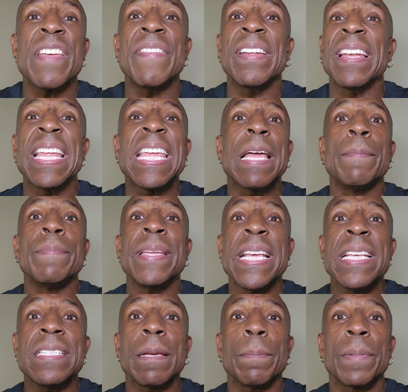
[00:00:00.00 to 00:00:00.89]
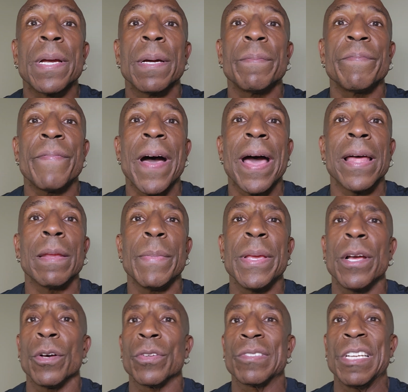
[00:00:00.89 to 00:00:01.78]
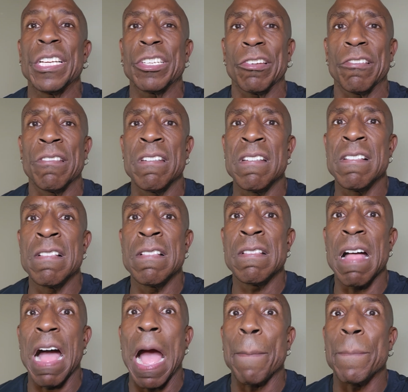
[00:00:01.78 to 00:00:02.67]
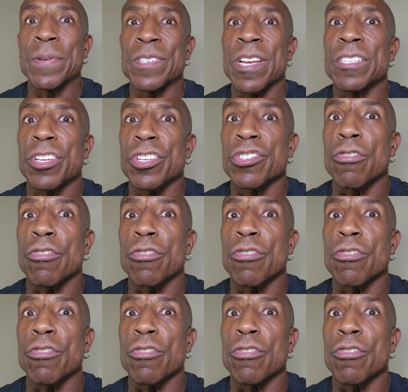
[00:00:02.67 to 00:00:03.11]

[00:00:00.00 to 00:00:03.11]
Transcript: even Liam Neeson couldn't find him. He goes, listen, I possess a